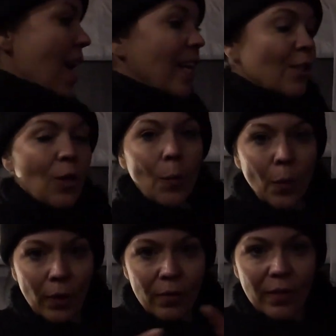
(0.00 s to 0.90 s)
And so
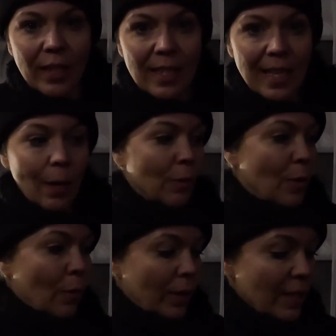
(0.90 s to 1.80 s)
poor Fiends like was
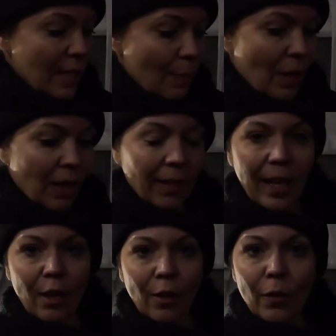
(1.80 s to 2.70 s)
only sleeping on
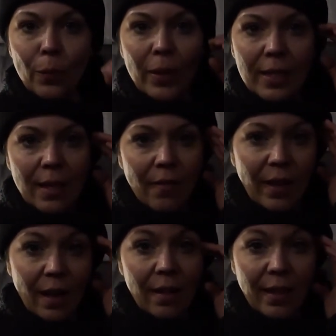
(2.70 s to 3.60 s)
like a little piece of
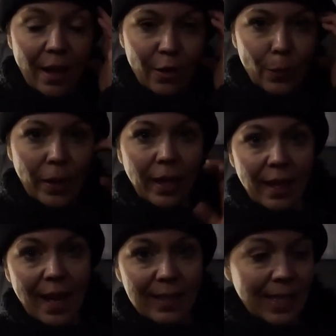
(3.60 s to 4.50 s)
the other blanket
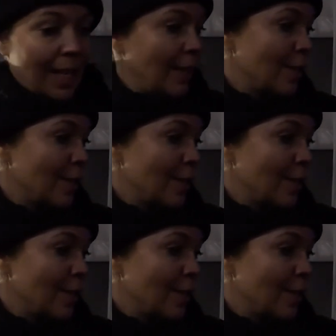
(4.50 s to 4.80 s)
last night.